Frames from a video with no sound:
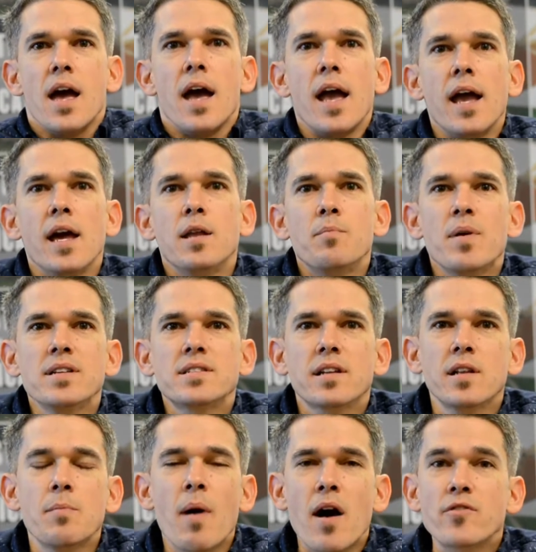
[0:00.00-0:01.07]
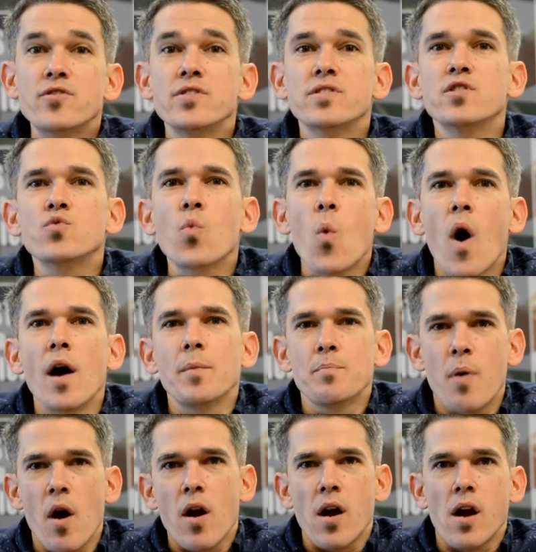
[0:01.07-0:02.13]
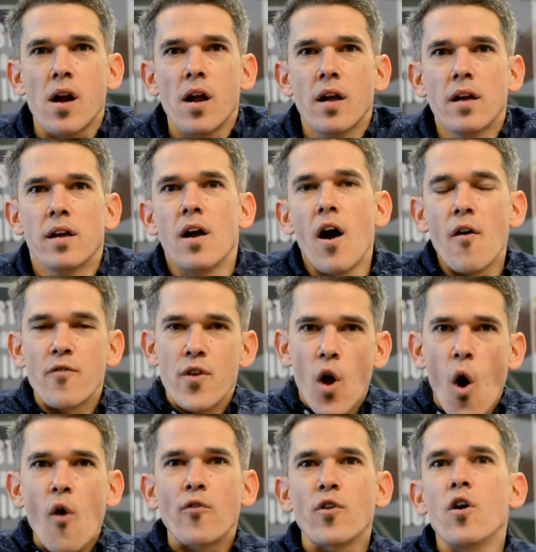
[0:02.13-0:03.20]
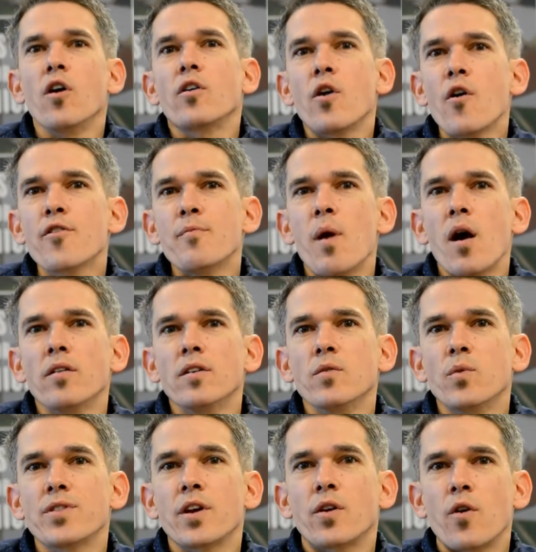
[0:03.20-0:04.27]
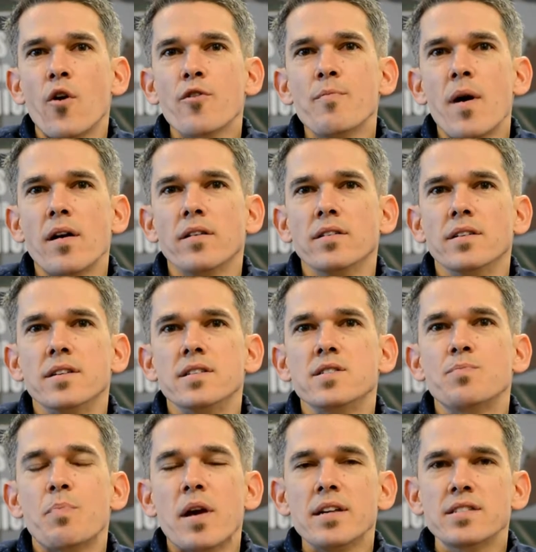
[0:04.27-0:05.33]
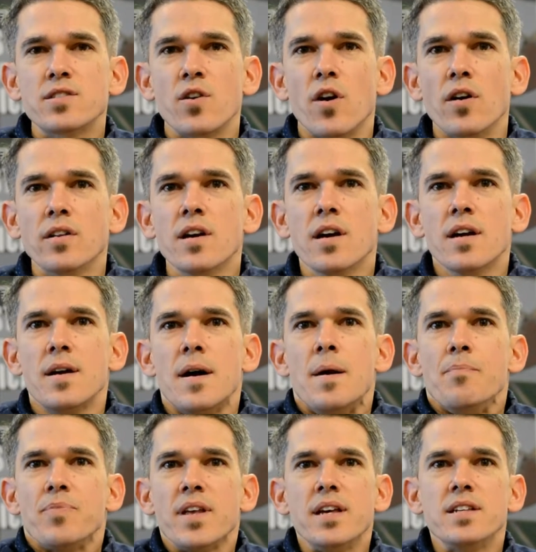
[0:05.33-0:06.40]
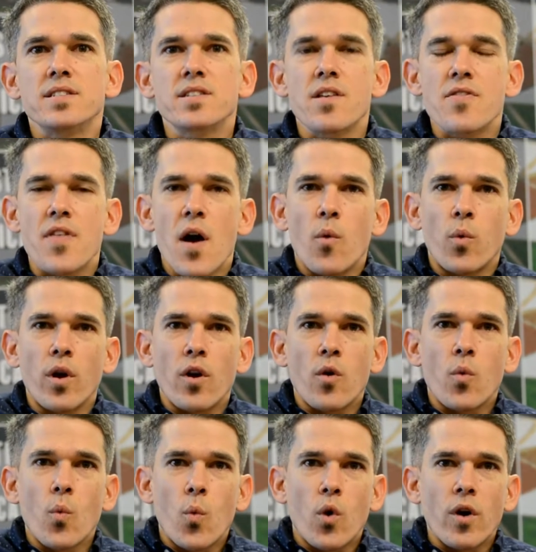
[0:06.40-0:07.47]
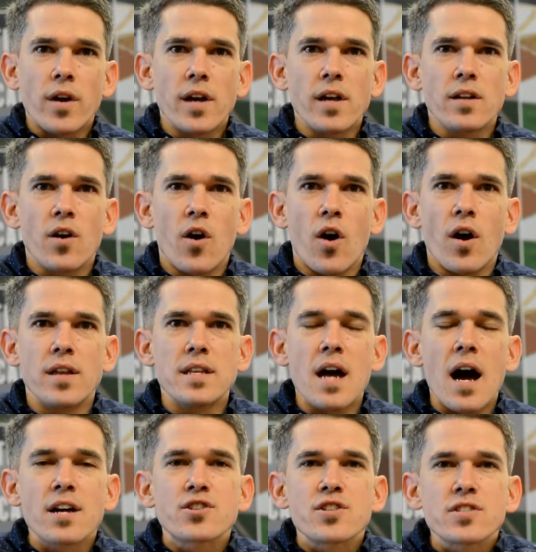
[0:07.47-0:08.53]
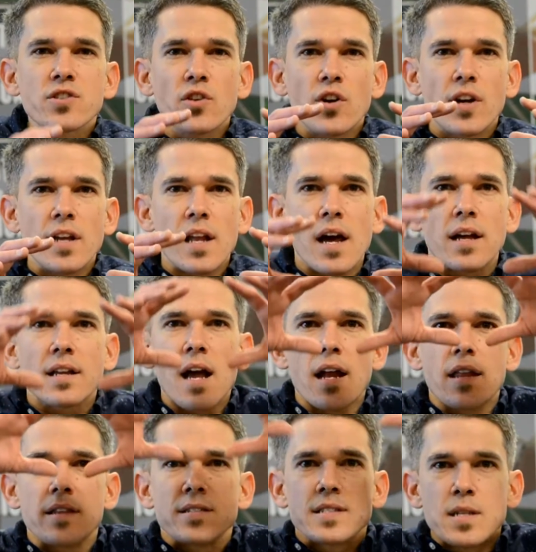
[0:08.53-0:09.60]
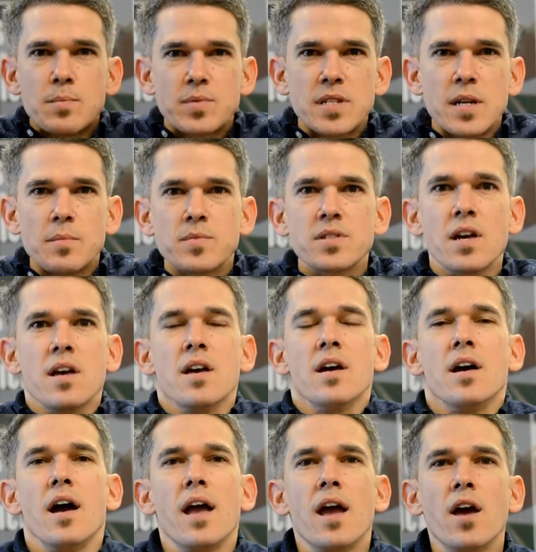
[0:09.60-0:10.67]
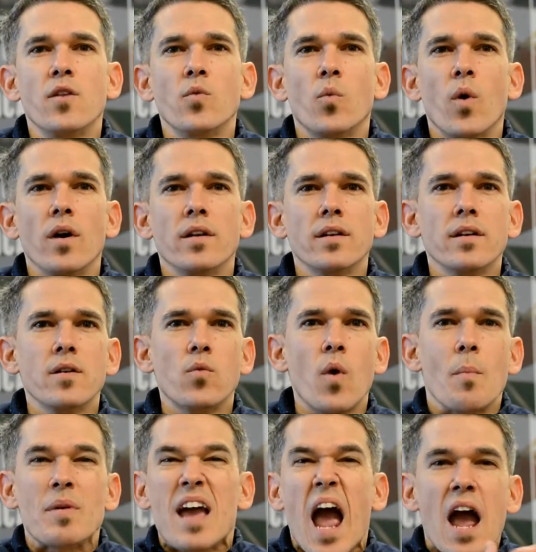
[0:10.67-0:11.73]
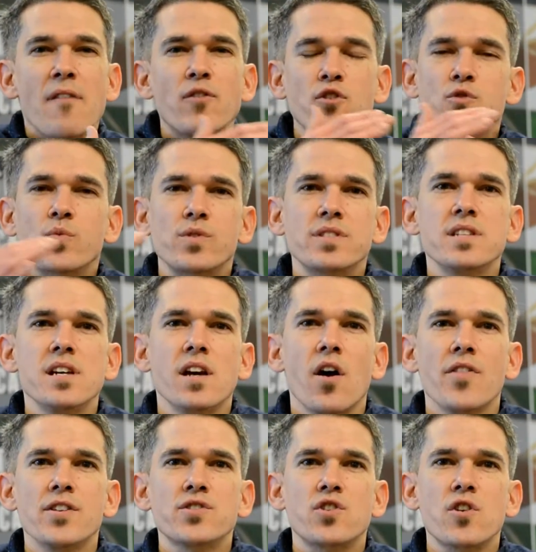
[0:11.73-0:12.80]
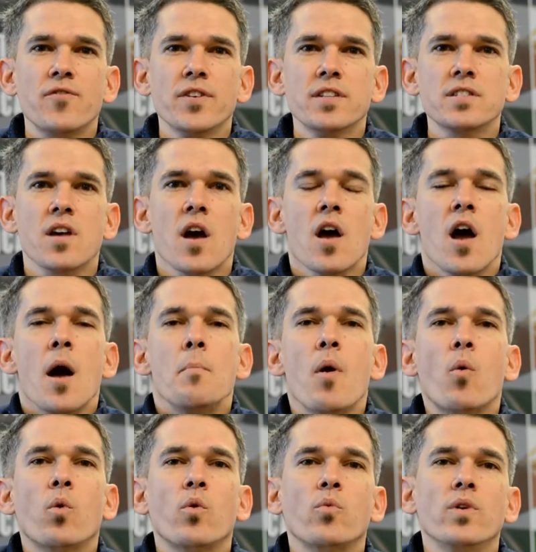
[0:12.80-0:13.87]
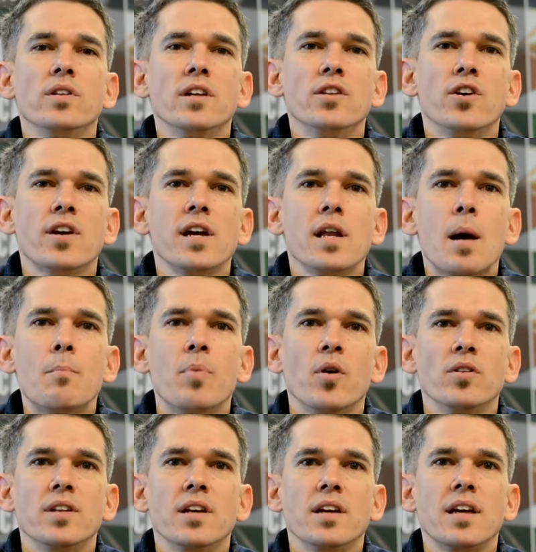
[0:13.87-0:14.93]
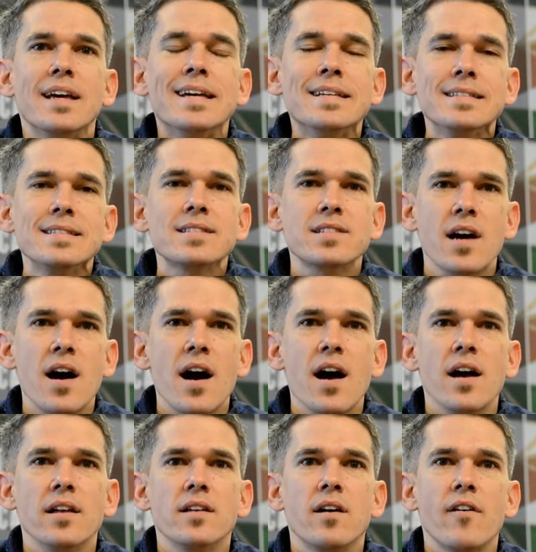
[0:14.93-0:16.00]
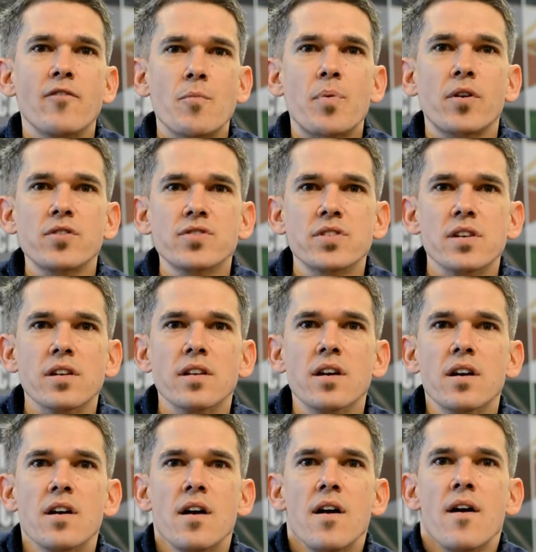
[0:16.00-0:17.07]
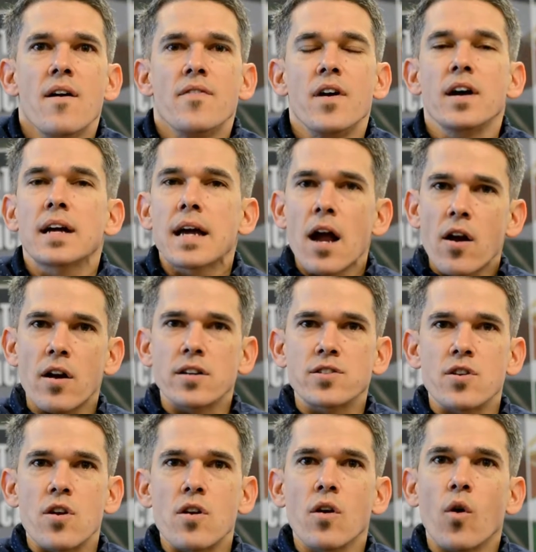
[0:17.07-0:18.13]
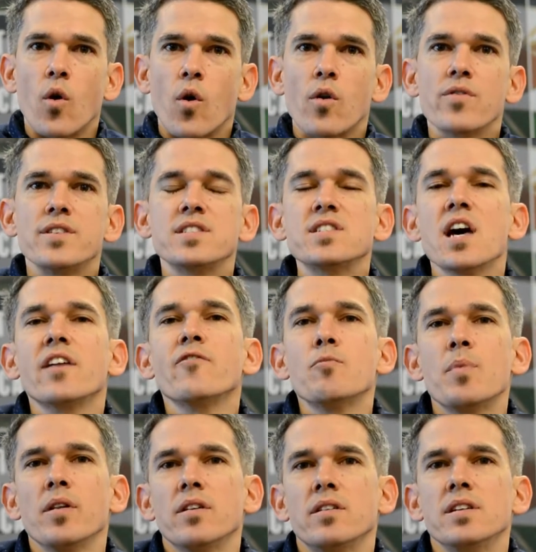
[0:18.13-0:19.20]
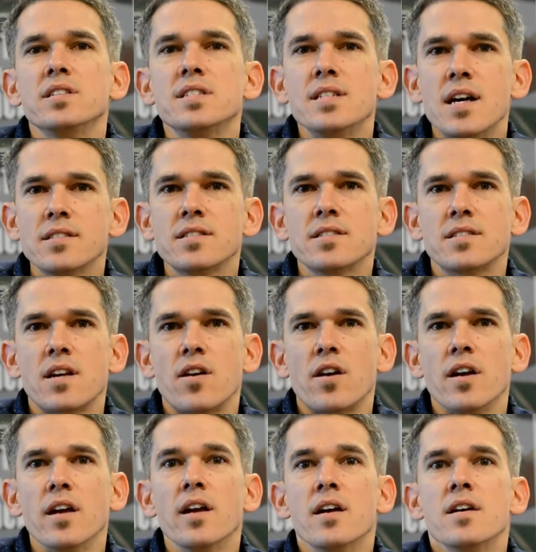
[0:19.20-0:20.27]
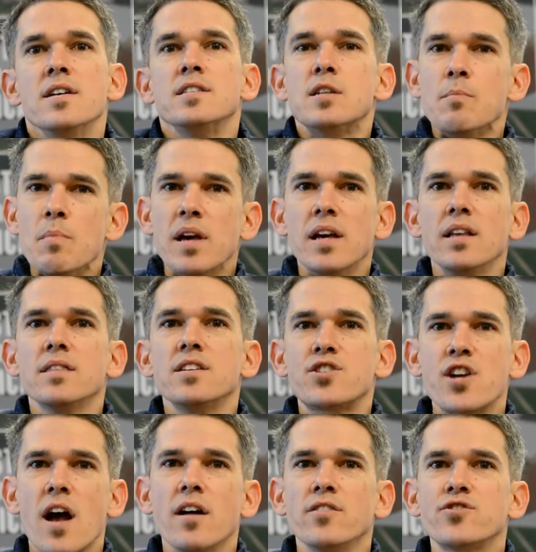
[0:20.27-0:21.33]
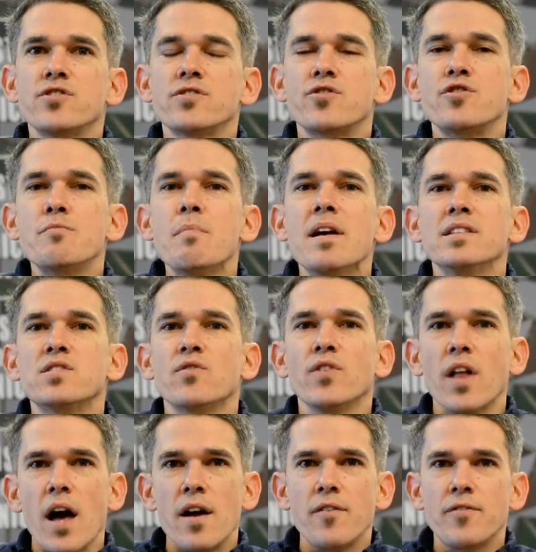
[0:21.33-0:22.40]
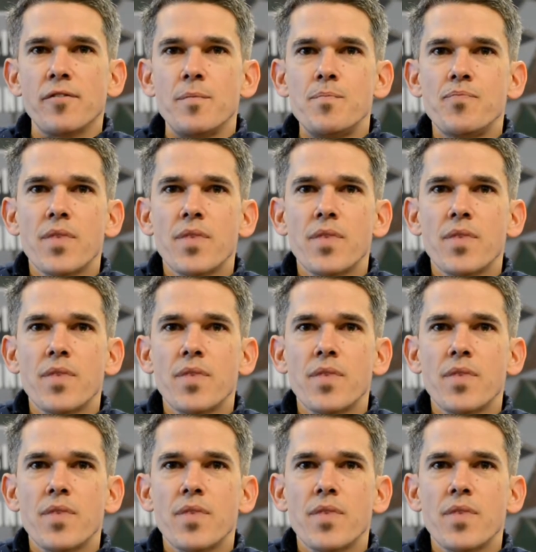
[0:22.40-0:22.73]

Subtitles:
And basically Boundaries is one part of the overall growth model. And what the growth model is based on is that we are working on not just looking at kind of the symptoms and what behaviors we're seeing on the surface, but we're really looking at building inside of a person character or the set of abilities necessary to meet the challenges or demands of life.